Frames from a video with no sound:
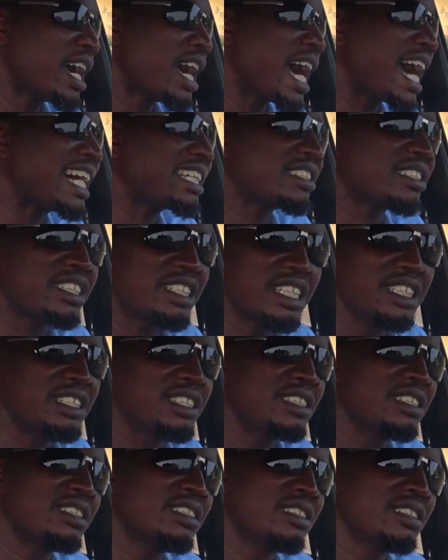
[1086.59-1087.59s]

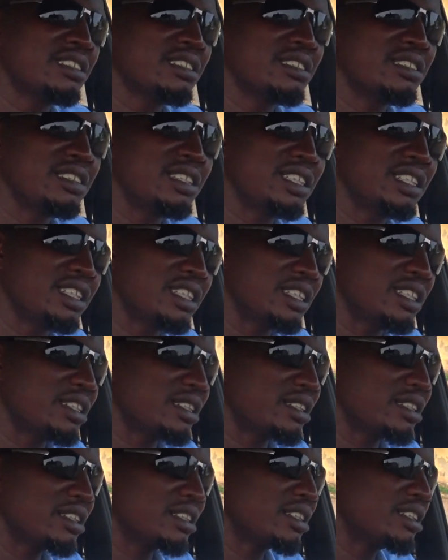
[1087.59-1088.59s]
assist
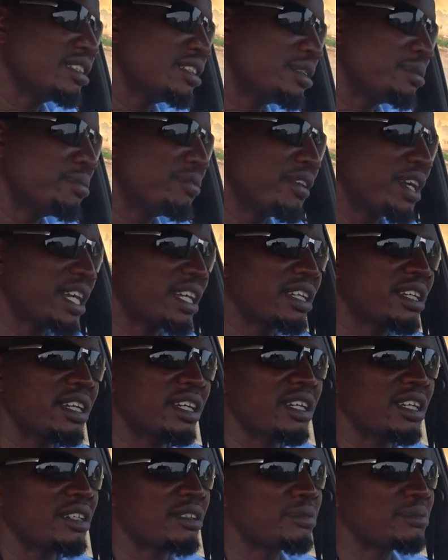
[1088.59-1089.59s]
the brake
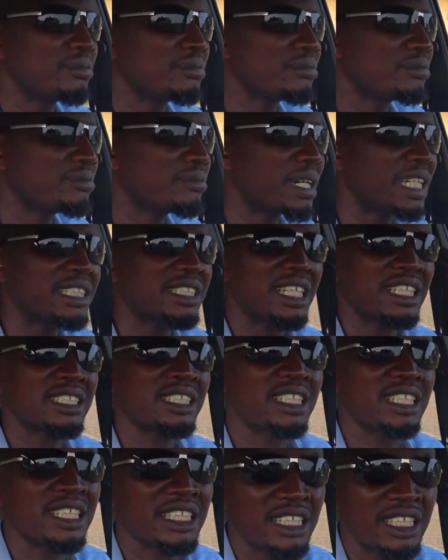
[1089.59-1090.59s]
master
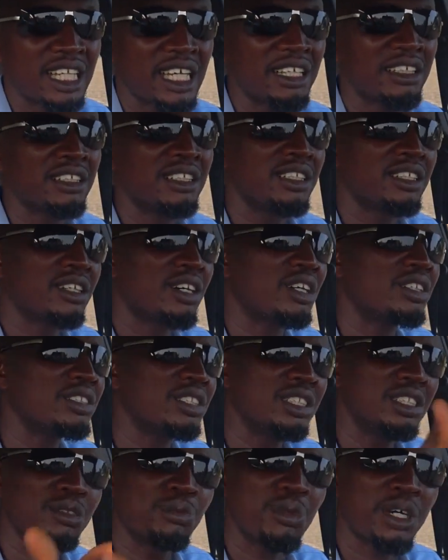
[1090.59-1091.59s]
cylinder on
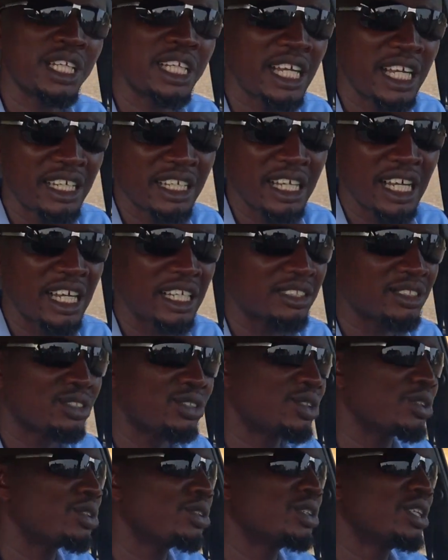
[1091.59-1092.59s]
this modern car.
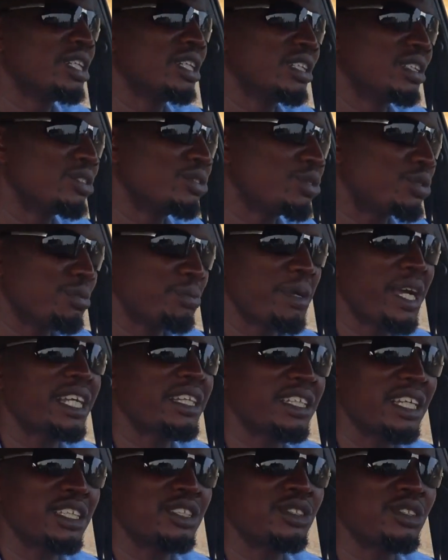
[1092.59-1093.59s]
So it will
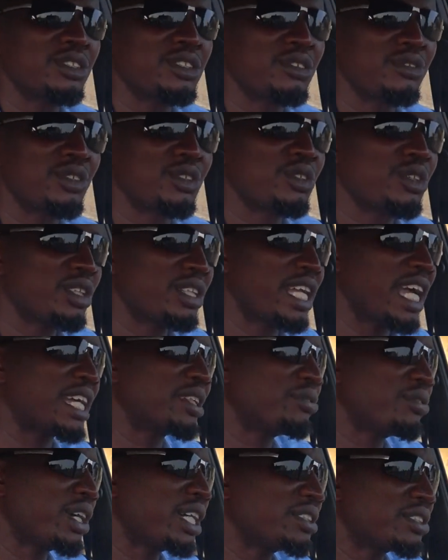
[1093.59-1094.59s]
make them, even though they are
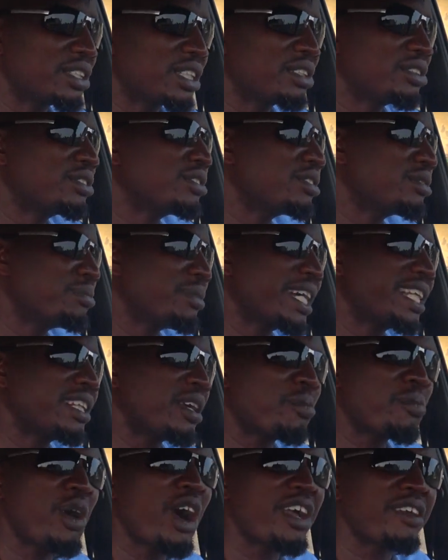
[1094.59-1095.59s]
dual circuit, make them more